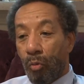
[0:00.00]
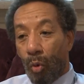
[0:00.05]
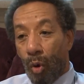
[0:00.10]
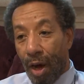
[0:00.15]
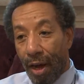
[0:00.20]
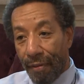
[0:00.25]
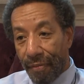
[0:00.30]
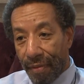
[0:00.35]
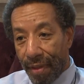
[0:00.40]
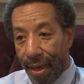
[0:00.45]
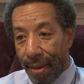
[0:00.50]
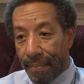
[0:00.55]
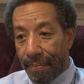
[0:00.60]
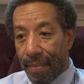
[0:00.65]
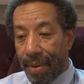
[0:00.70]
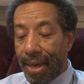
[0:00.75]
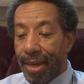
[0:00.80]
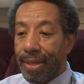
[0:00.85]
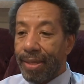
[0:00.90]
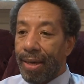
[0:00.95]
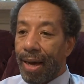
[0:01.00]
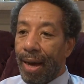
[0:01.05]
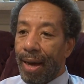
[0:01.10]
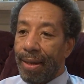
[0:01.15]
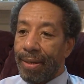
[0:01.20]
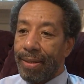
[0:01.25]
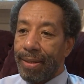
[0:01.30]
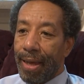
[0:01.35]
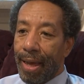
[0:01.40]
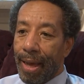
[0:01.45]
one that made
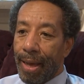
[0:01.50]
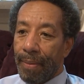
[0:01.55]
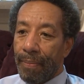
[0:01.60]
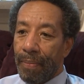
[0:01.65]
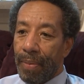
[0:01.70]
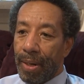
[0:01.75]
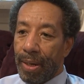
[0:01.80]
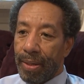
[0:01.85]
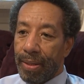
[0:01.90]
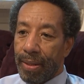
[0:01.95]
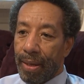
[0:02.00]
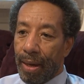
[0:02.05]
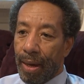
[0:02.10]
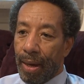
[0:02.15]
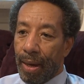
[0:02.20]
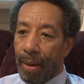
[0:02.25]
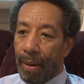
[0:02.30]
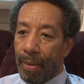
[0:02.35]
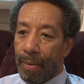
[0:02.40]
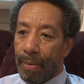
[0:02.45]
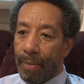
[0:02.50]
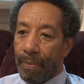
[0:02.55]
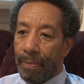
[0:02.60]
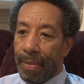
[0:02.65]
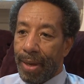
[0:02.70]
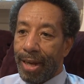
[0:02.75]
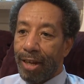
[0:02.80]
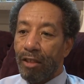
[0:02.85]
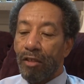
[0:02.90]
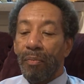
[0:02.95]
contact, but uh,
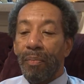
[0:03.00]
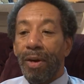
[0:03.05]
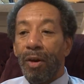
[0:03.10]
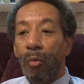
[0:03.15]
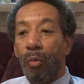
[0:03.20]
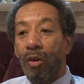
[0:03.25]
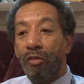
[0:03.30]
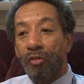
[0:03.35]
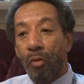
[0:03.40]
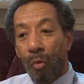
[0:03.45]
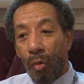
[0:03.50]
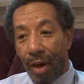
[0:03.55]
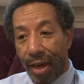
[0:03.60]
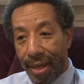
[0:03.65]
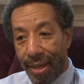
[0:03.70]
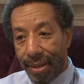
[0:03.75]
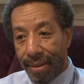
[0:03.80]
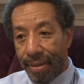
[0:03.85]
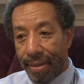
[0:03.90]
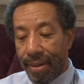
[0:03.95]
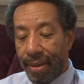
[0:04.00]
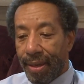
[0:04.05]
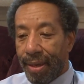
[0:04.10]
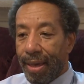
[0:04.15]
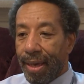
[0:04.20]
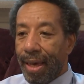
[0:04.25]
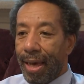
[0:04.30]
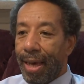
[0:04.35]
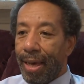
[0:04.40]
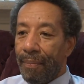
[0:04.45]
management was away,
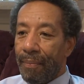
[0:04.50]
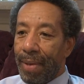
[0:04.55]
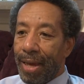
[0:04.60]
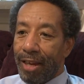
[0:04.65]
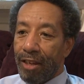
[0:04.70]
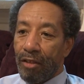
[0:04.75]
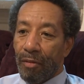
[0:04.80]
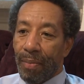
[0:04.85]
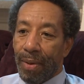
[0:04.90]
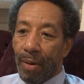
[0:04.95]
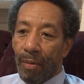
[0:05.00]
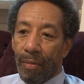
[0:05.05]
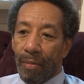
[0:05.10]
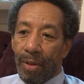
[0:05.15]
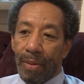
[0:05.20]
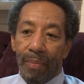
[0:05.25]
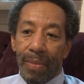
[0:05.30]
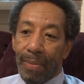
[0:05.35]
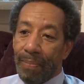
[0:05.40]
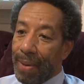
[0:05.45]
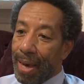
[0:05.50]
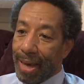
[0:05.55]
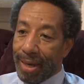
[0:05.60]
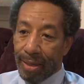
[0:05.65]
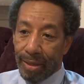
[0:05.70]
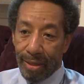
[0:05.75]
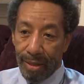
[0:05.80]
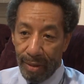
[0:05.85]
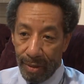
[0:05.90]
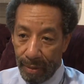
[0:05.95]
and management wouldn't be back
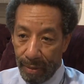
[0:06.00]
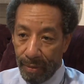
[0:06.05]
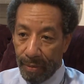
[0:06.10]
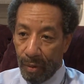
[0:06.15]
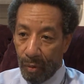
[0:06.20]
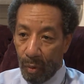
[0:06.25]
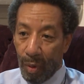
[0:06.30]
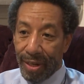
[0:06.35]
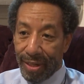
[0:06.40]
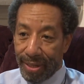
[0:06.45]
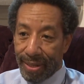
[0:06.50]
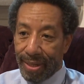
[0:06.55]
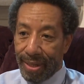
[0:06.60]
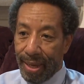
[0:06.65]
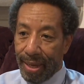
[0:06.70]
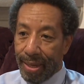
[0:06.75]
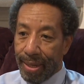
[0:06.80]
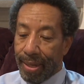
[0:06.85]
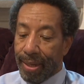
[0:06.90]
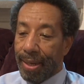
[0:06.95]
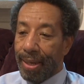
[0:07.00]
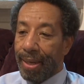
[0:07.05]
until Wednesday.